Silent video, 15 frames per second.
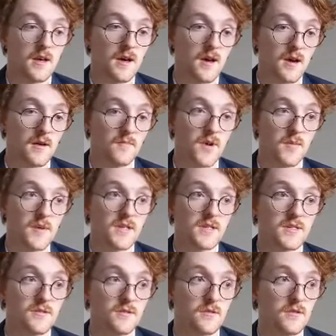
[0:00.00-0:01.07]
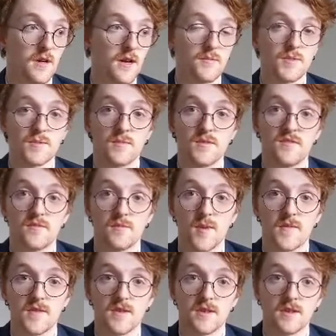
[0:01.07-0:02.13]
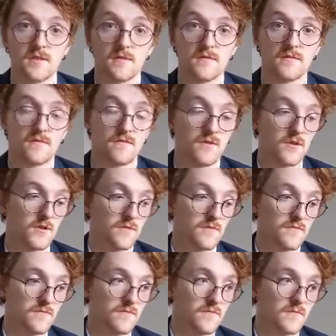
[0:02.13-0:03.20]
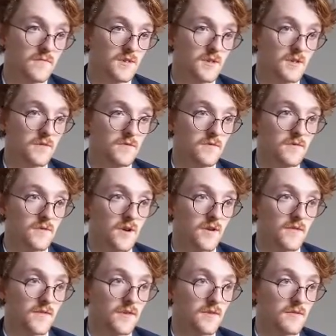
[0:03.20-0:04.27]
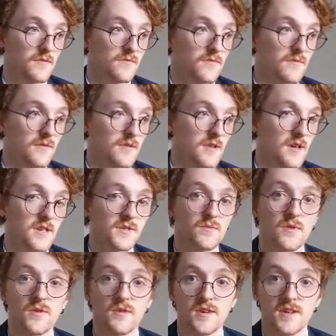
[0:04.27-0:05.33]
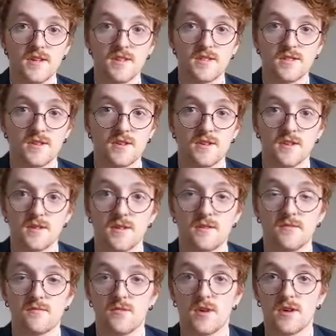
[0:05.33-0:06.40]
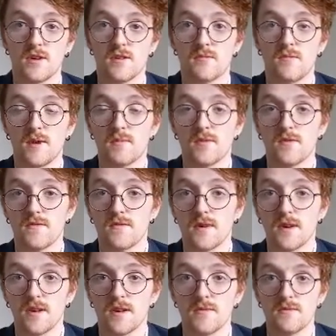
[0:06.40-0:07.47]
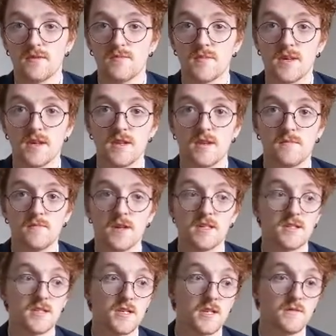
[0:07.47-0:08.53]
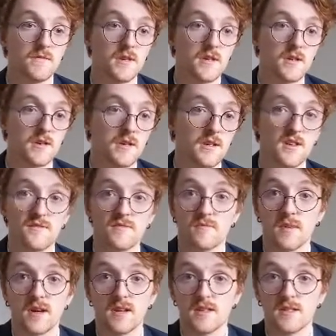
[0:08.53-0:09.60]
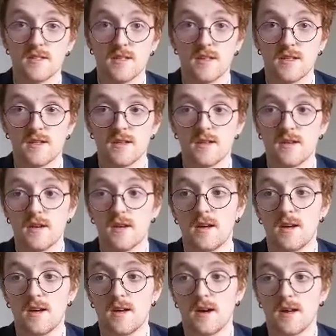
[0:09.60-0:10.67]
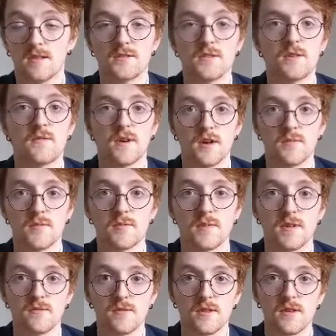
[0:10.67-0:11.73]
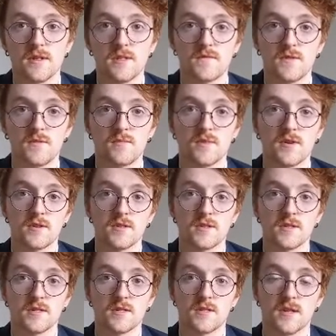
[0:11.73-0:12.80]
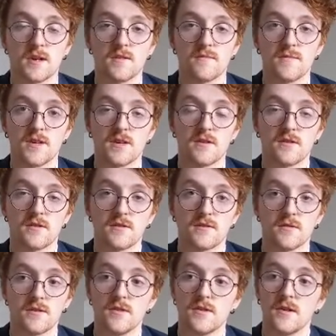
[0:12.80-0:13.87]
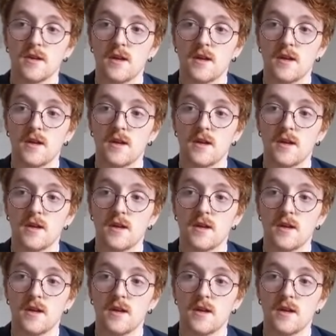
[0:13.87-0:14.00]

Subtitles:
My mentor helps me from everything from, you know, trying to feel less worried to working on my portfolio with me, my CV and even my LinkedIn, and sort of helping me through the interview processes that I've been going through.